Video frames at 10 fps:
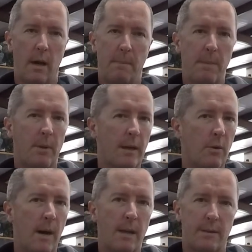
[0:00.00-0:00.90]
People I
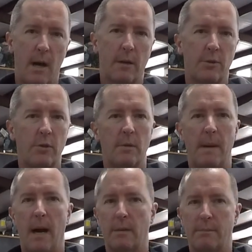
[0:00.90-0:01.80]
go out and talk to
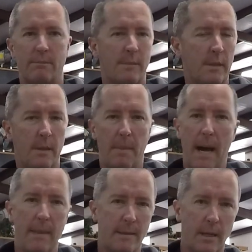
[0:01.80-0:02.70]
about the
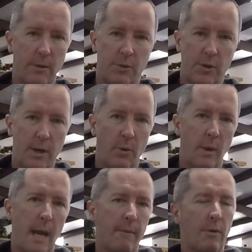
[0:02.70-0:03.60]
buy, the sell, the trade, or
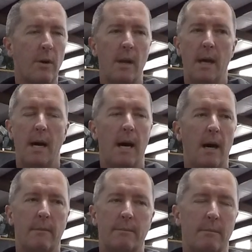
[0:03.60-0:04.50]
whatever,
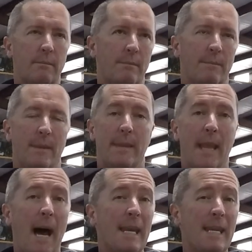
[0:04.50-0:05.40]

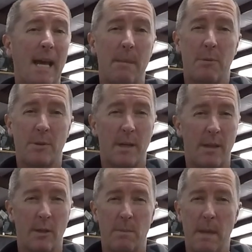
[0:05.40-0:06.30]
99% of
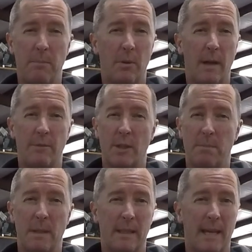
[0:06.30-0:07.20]
those people have
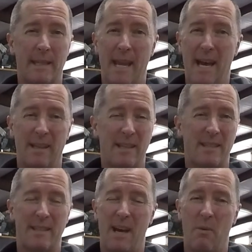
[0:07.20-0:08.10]
just been like, yeah,
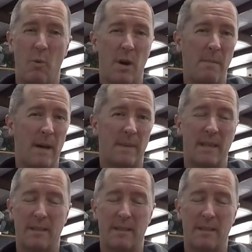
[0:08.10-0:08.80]
let's not worry about this.